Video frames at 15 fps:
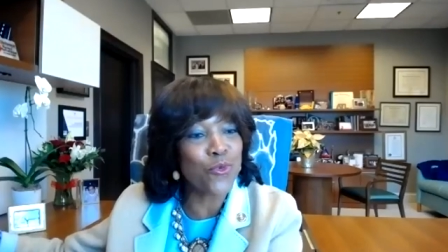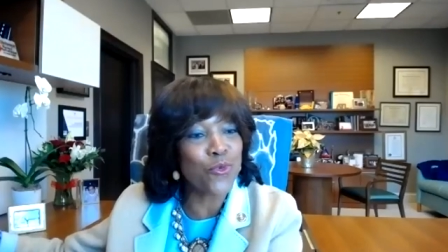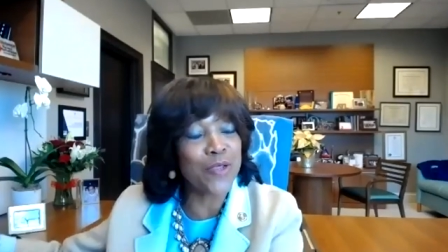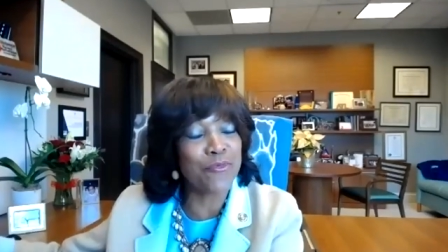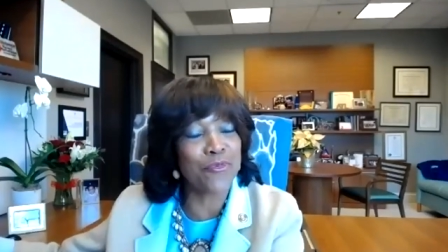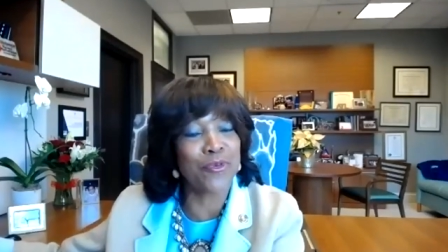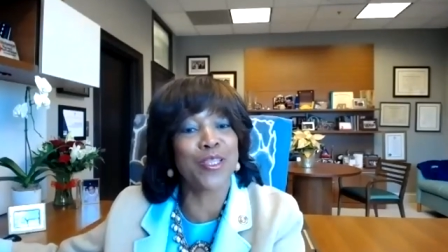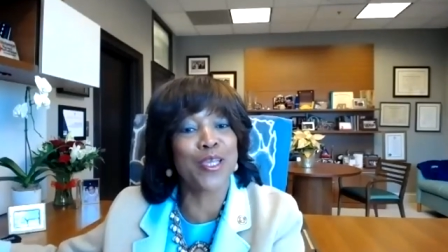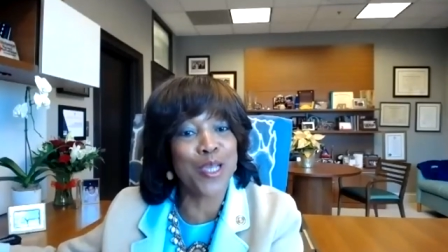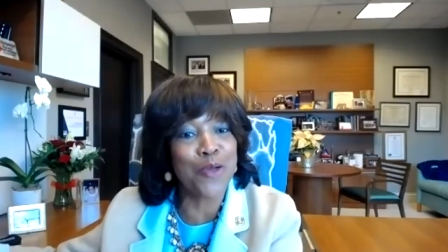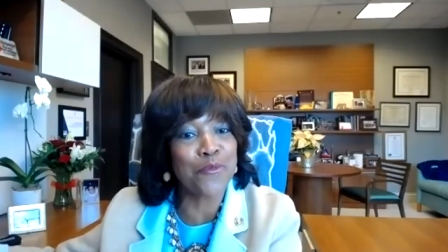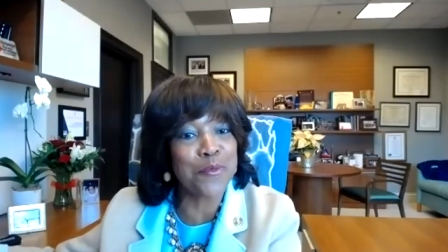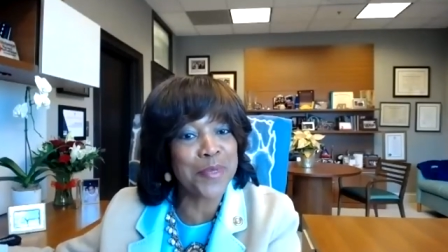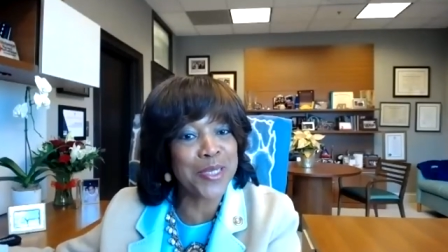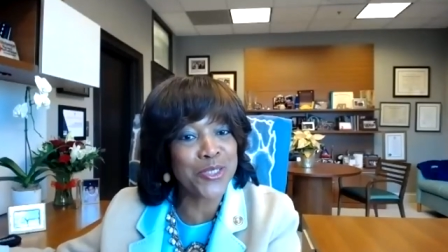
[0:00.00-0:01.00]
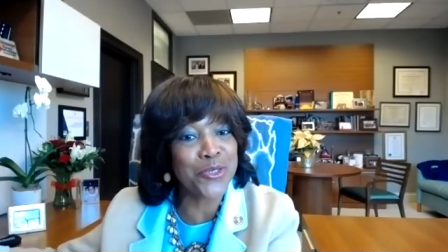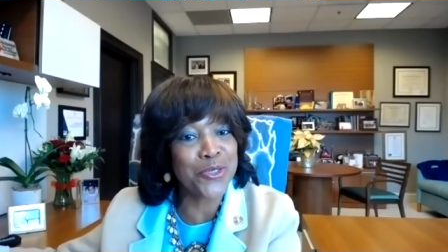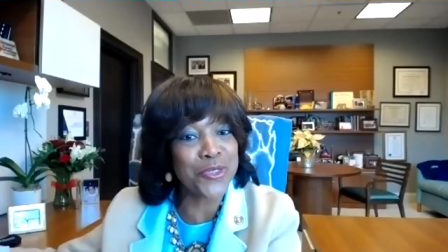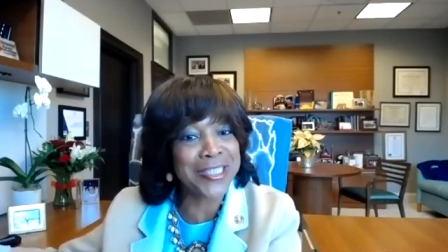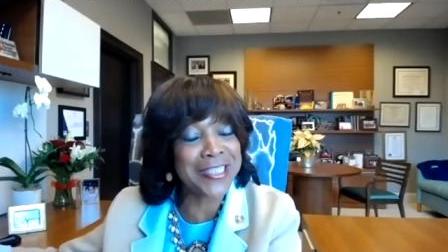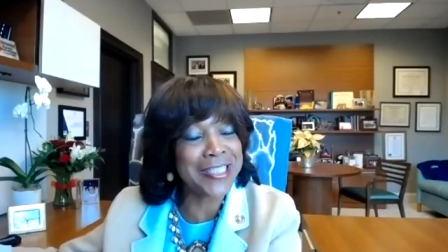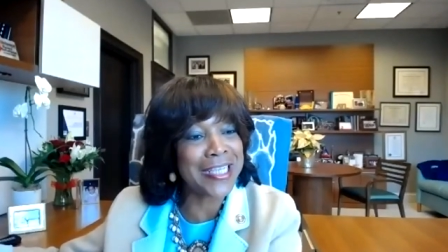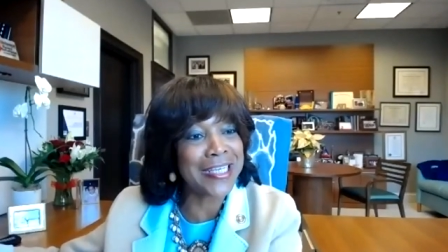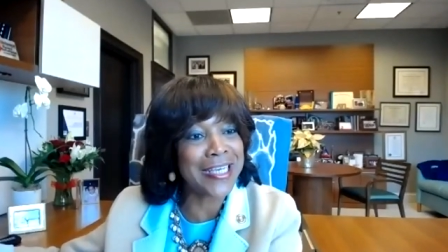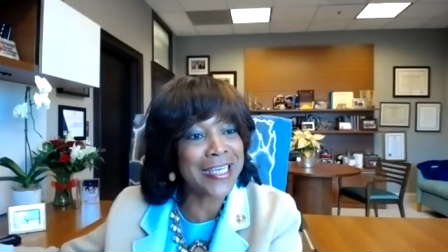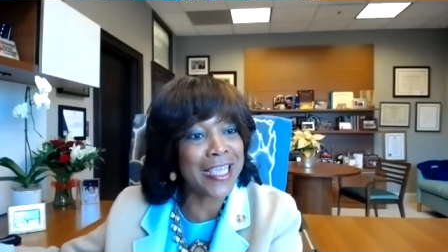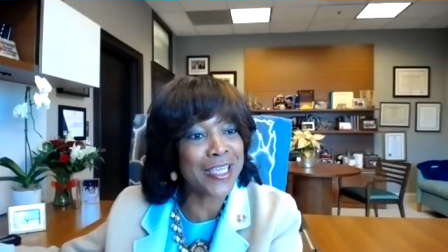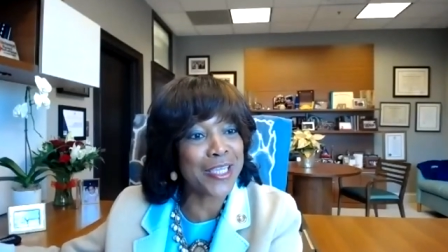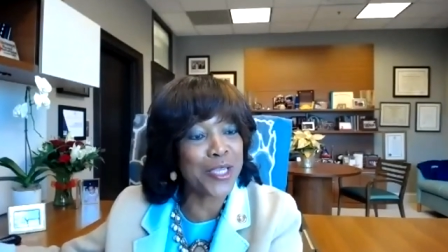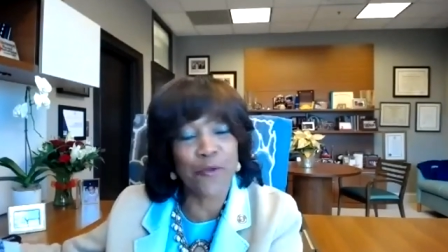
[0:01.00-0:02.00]
way for the government to extend
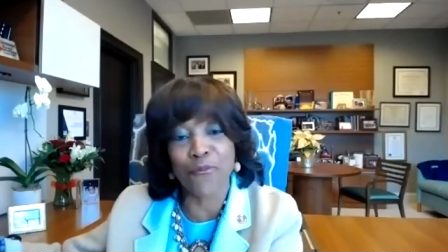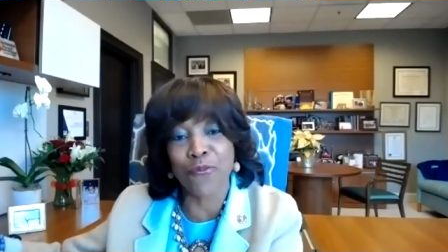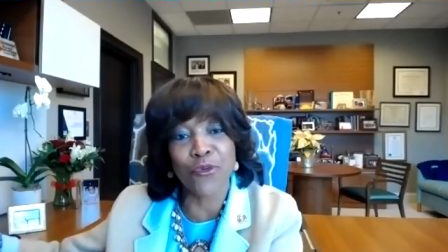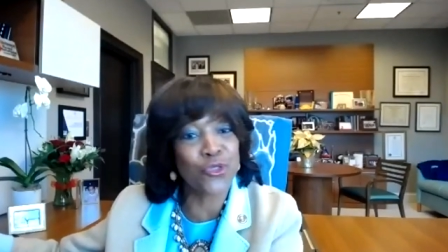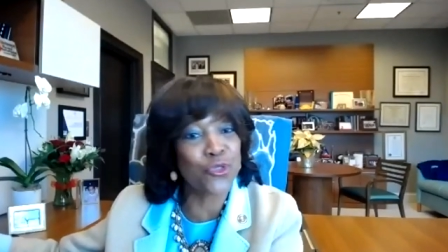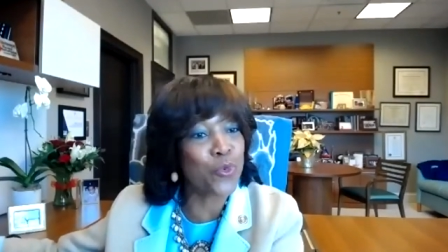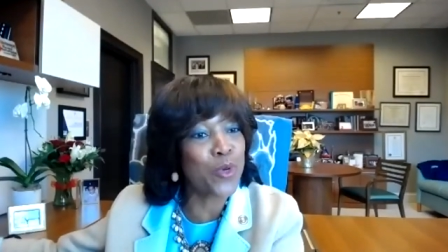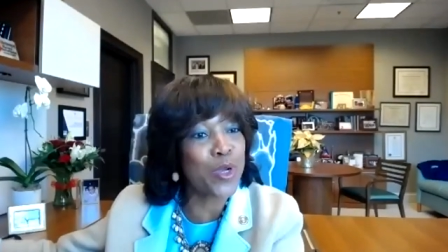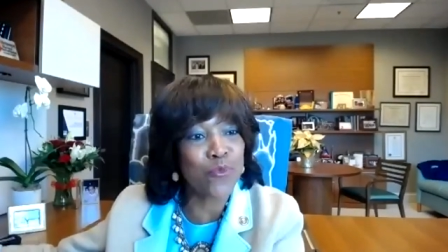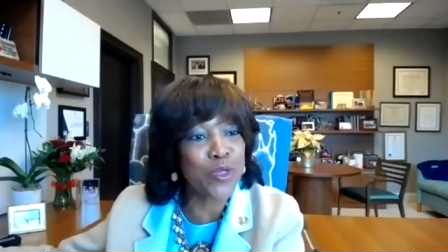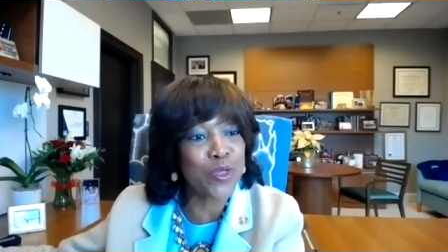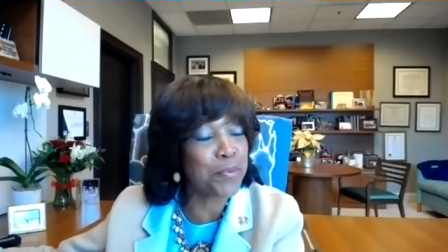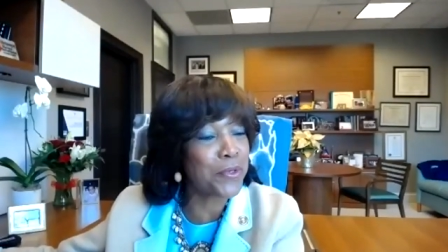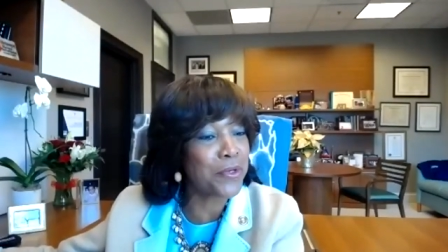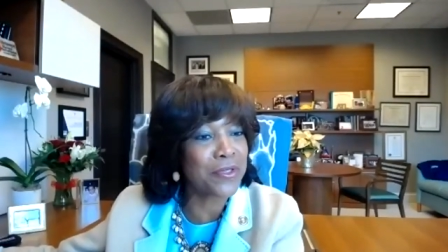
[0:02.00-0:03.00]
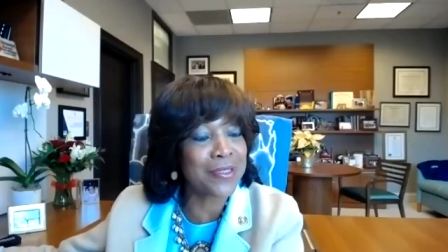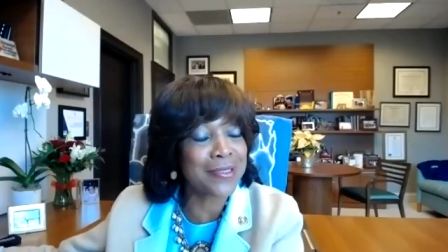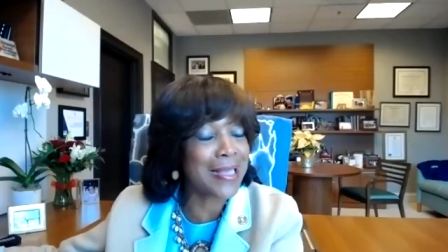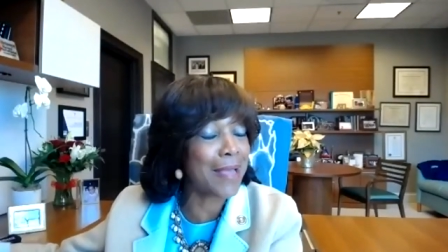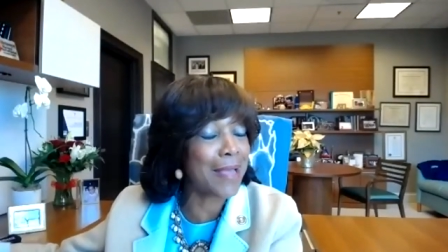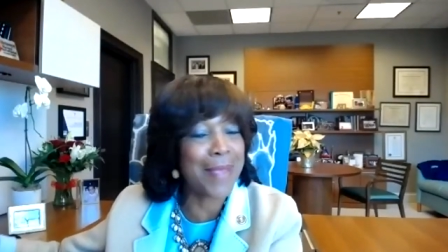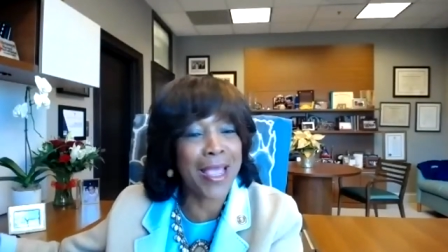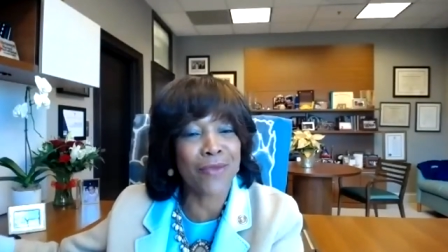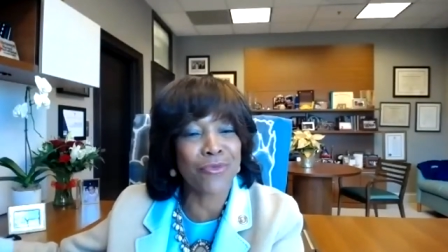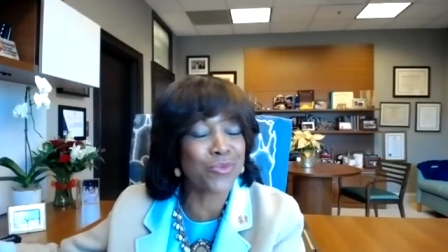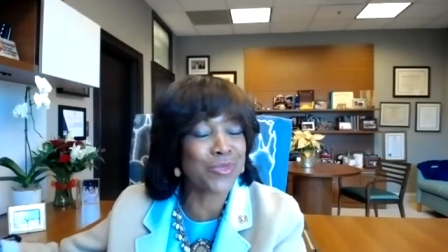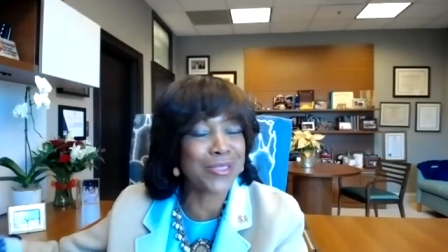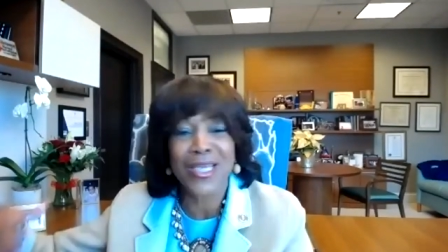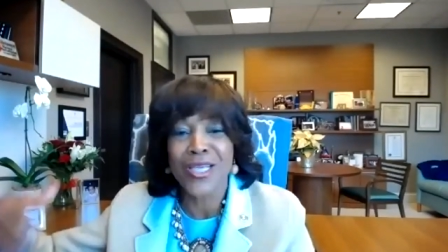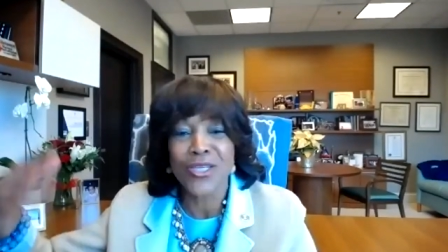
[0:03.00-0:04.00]
that care for a 12-week period of time
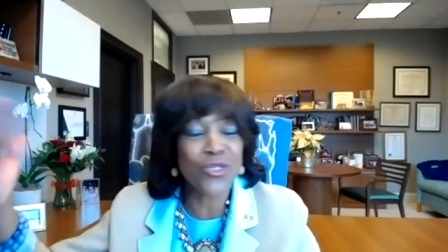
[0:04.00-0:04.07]
afterwards?